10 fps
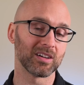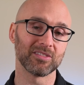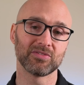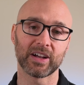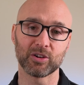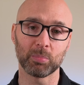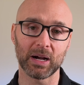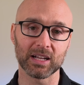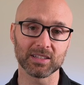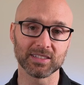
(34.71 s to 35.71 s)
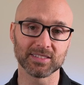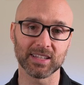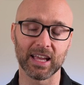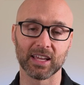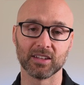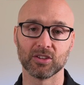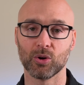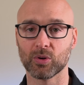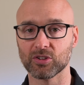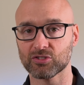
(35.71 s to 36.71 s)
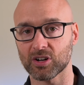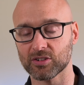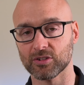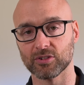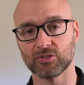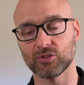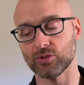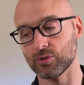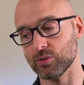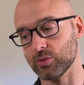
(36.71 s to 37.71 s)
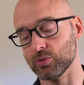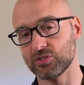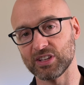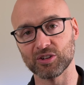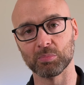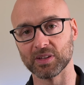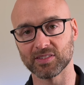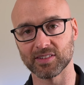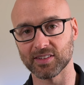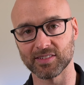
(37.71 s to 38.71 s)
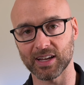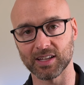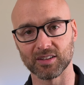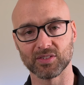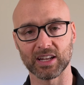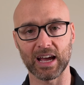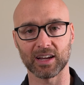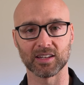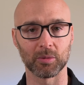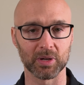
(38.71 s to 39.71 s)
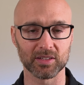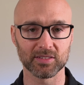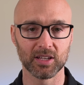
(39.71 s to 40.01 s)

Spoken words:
fighter pilots and yoga instructors to senior business executives and academics.